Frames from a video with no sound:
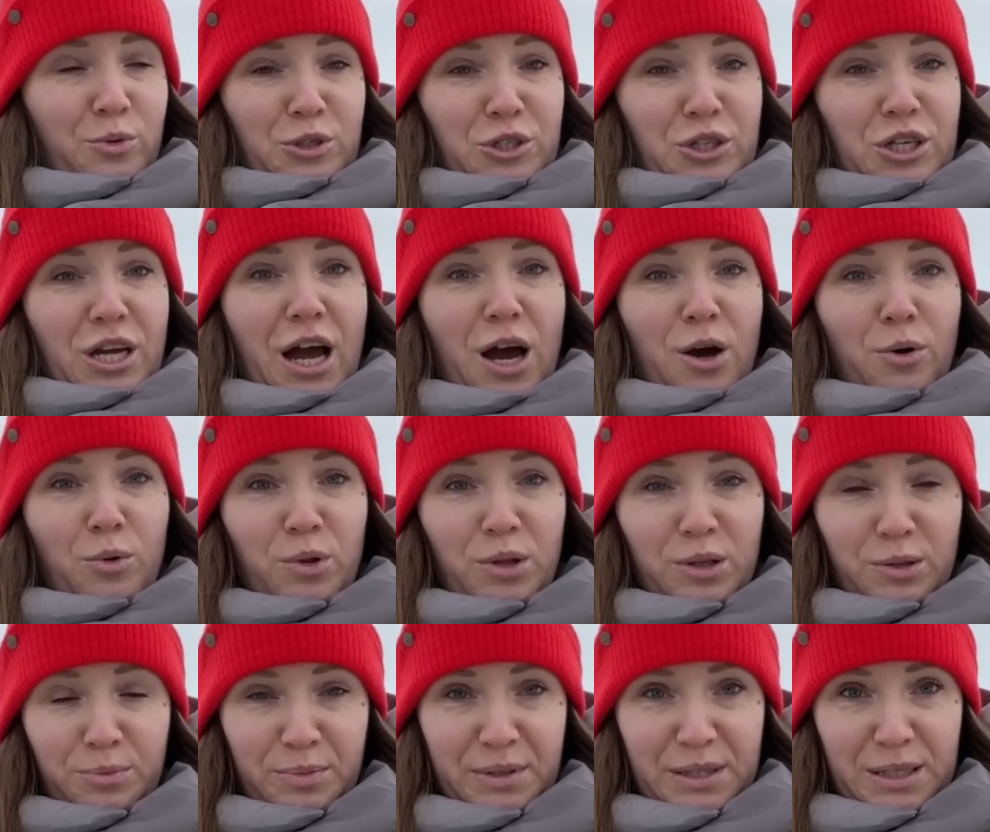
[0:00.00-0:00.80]
which I
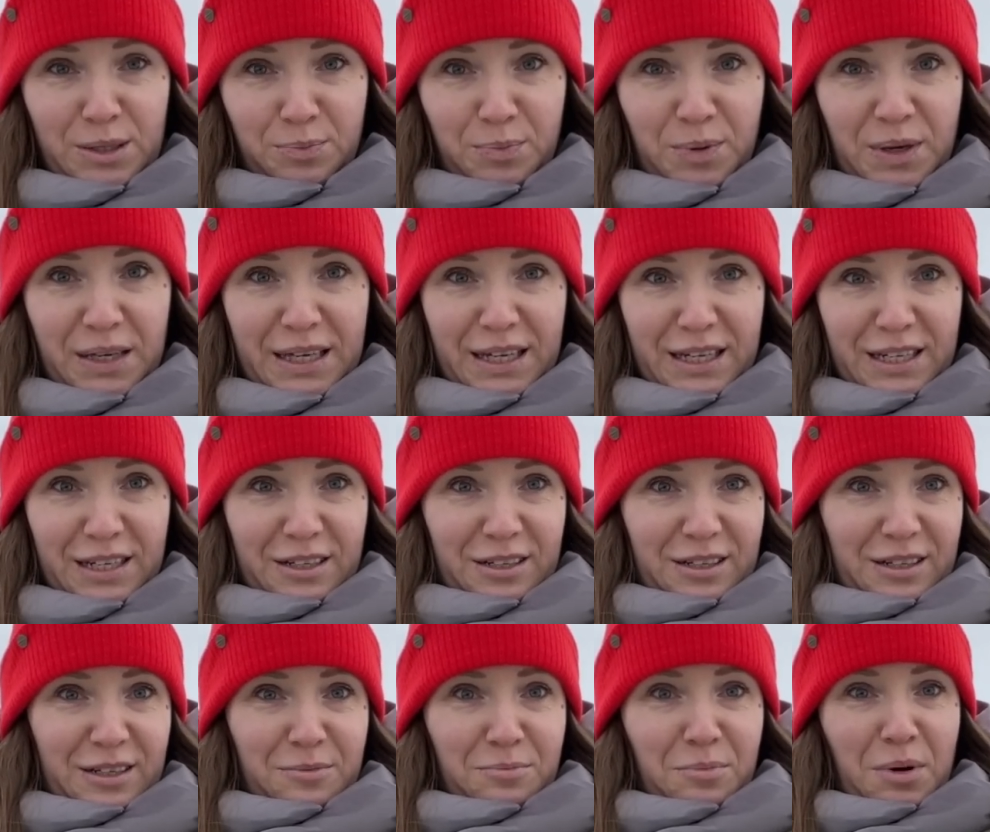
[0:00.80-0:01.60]
will be
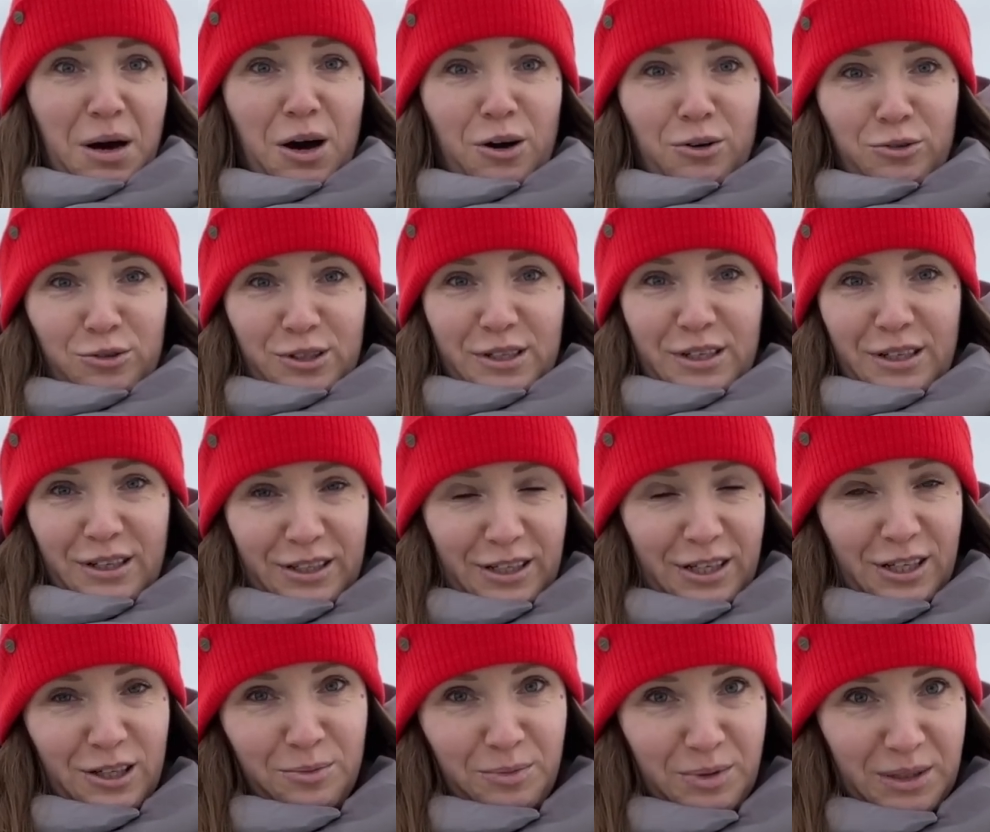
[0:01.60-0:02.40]
speaking about
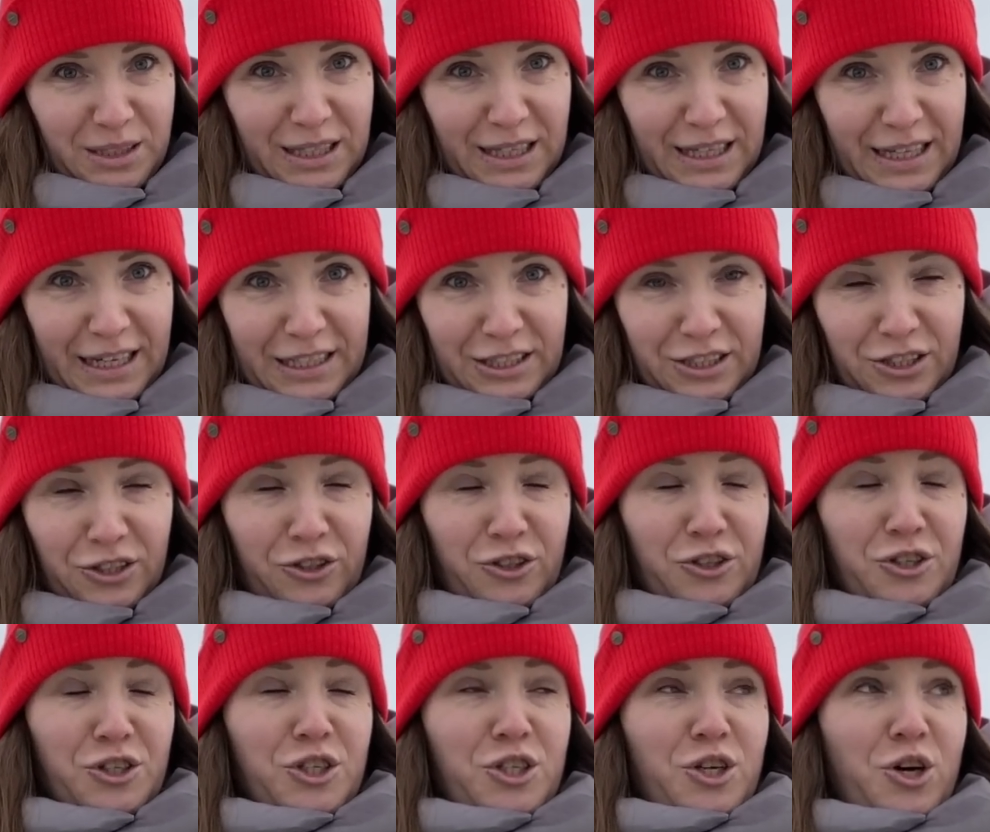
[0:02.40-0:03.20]
a little bit
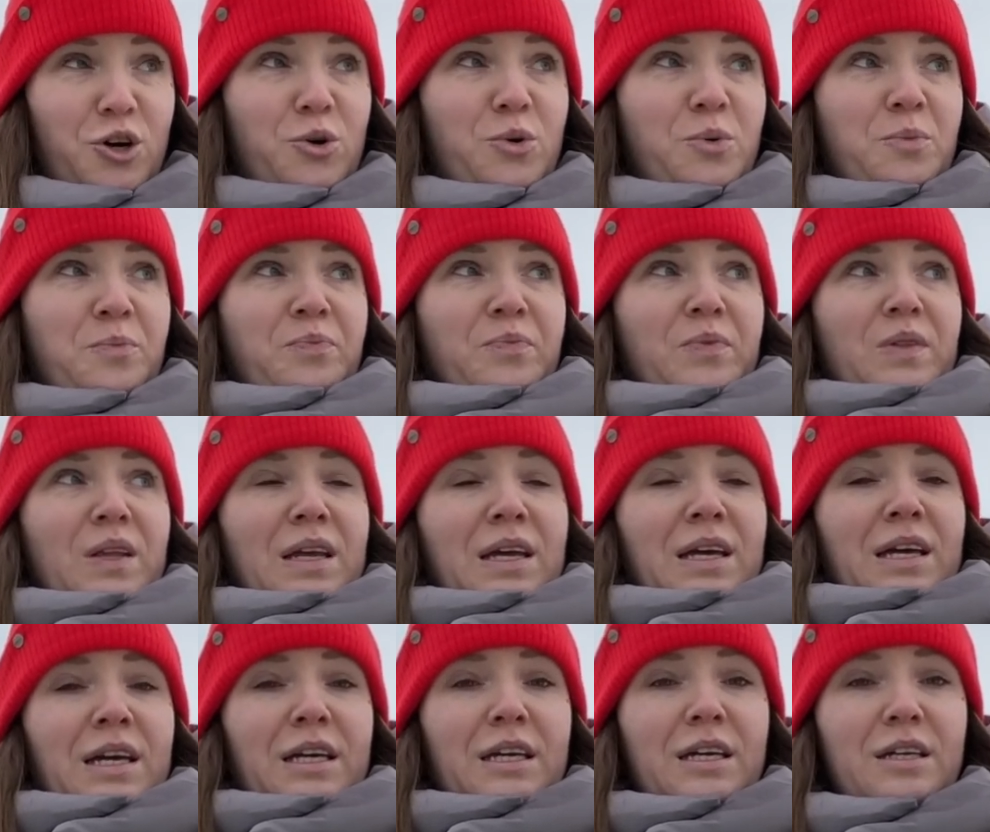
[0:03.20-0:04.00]
later. So
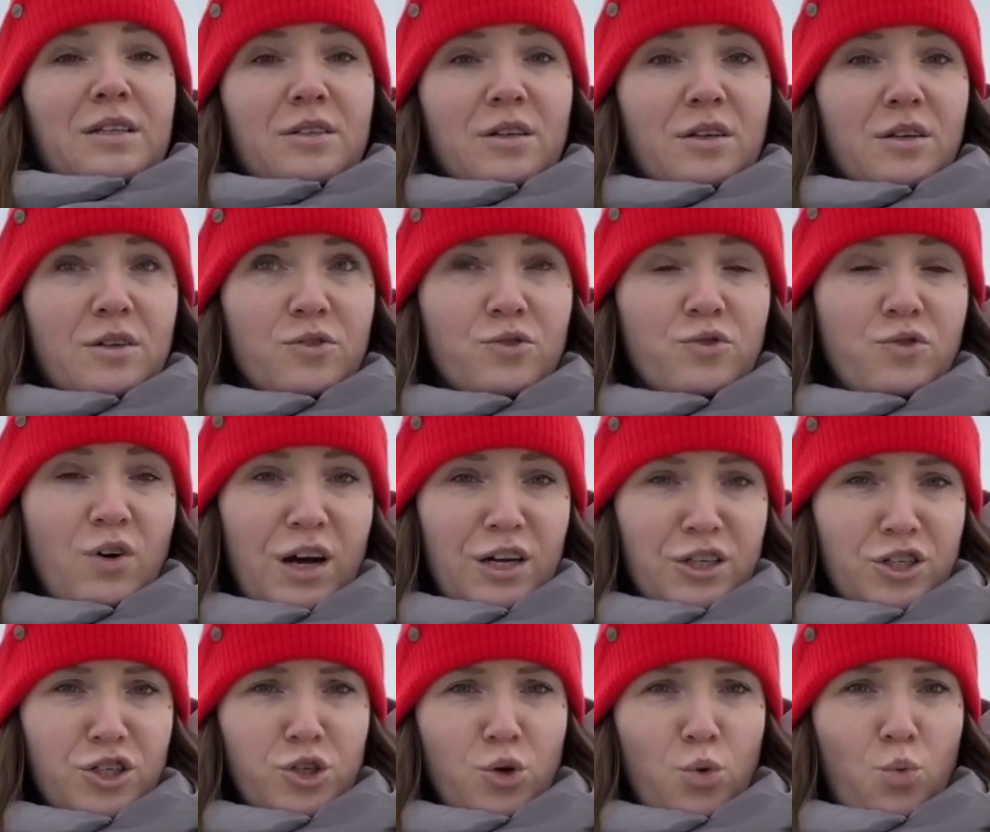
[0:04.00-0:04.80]
in
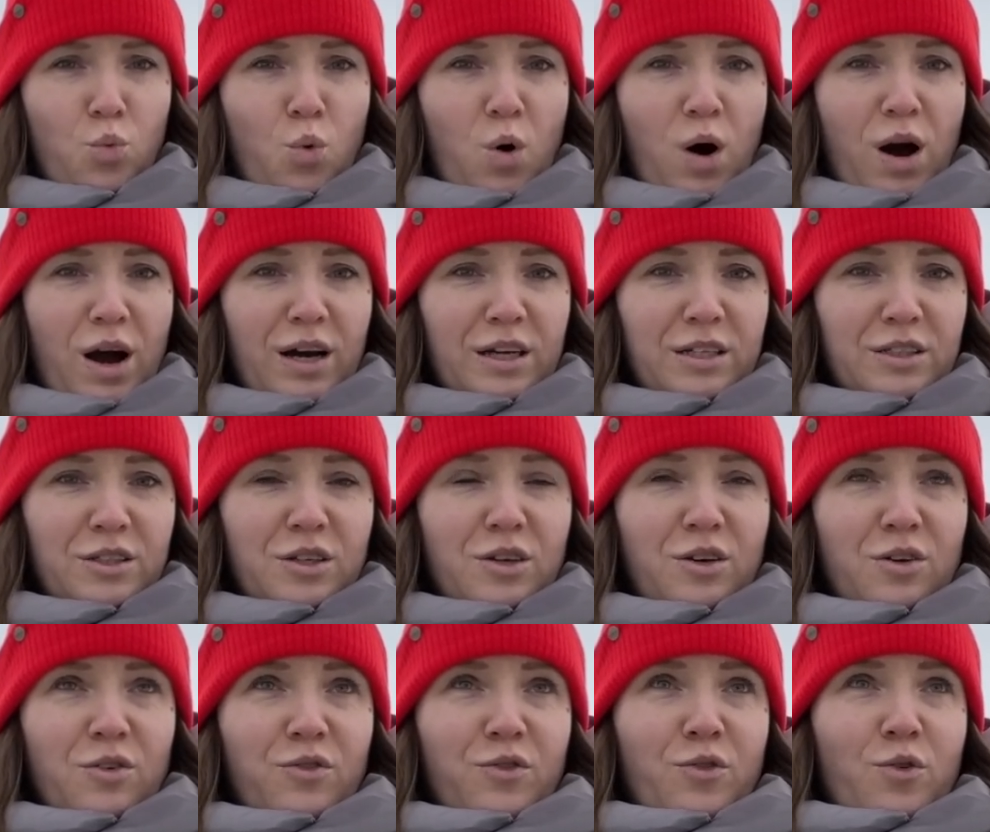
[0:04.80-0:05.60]
Russia
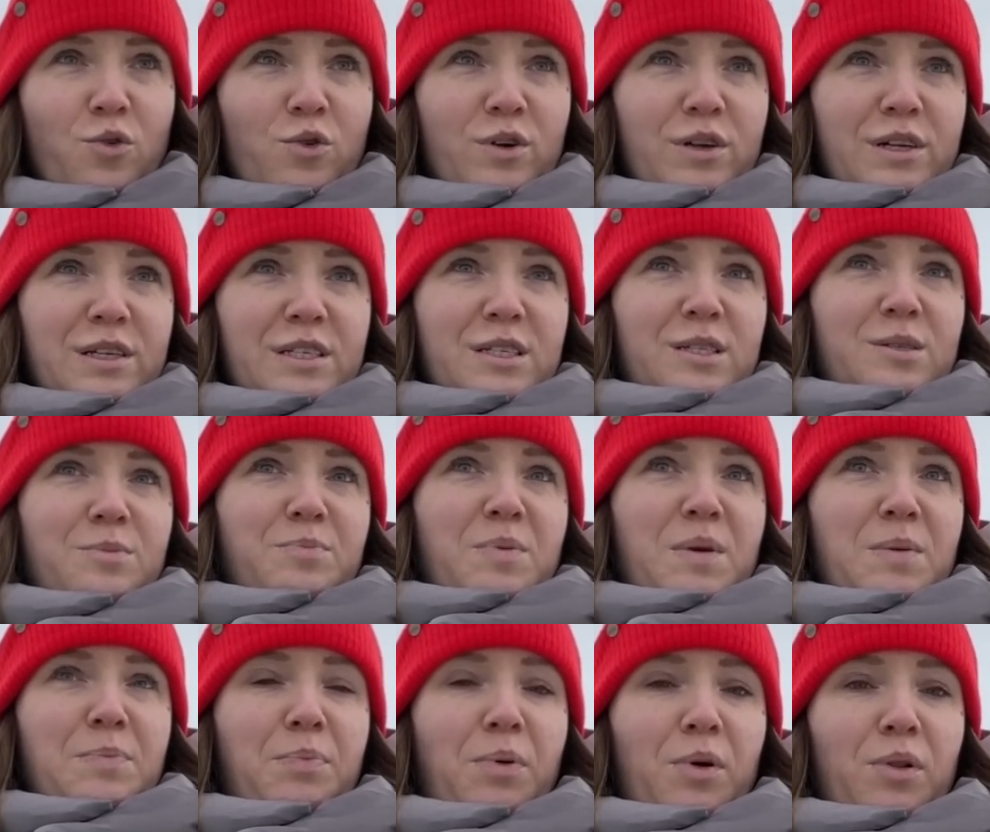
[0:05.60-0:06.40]
one, of
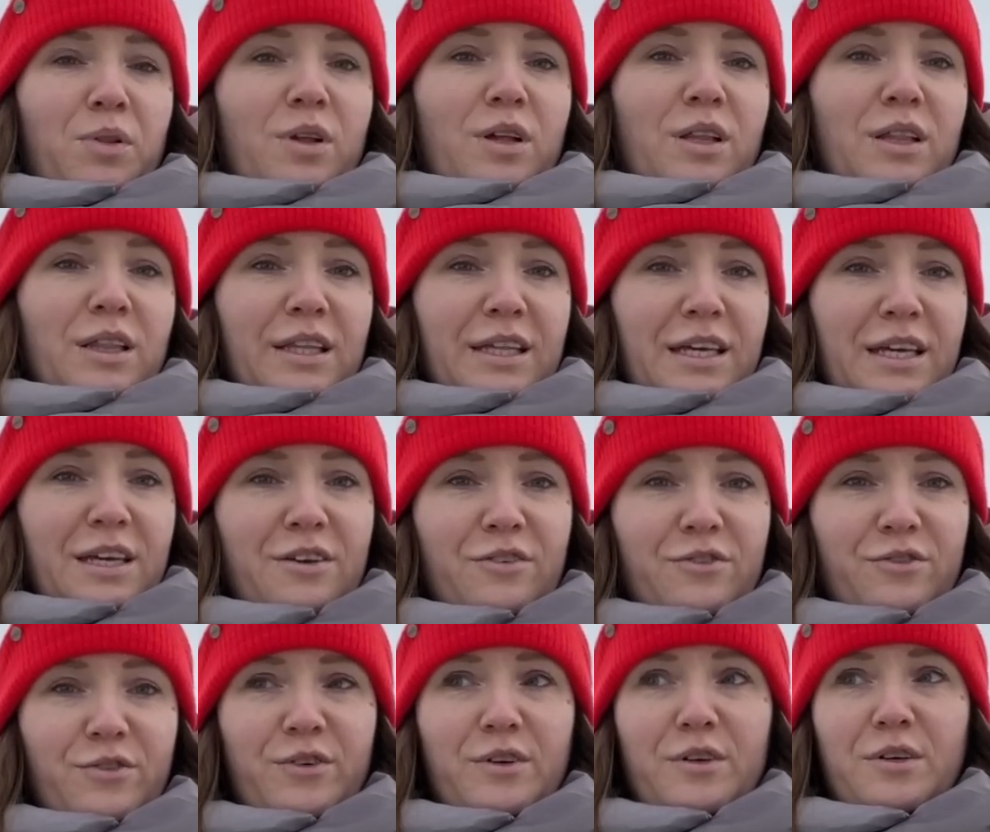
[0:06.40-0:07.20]
course, people
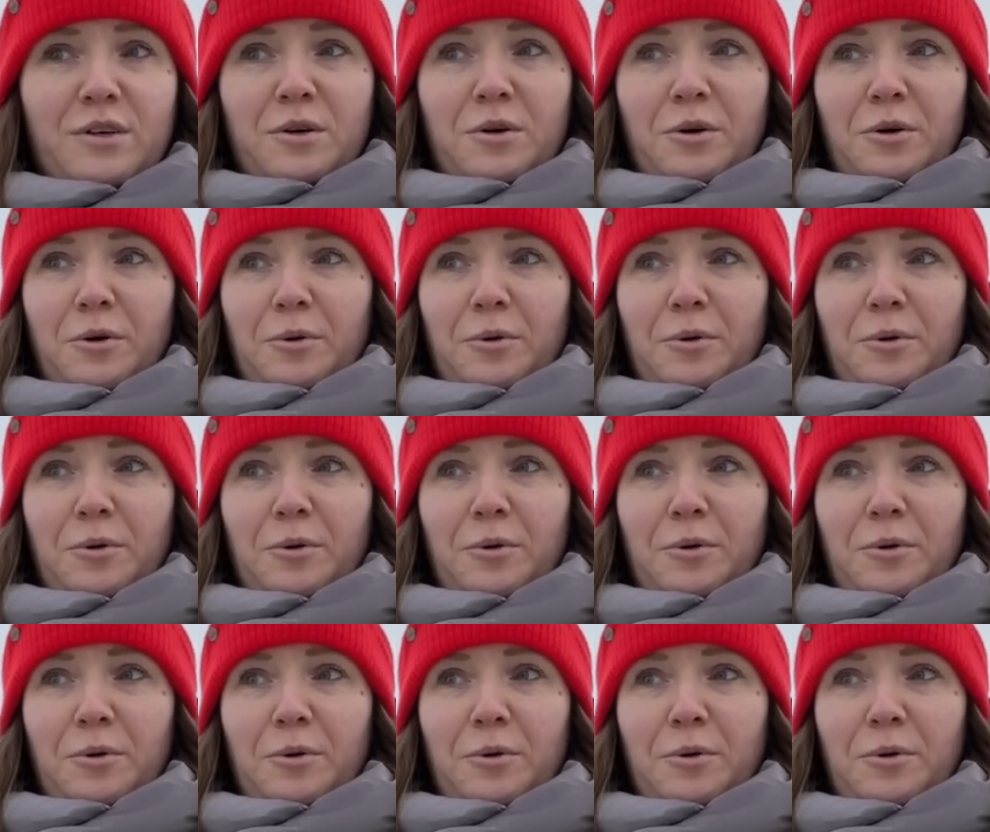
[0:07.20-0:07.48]
live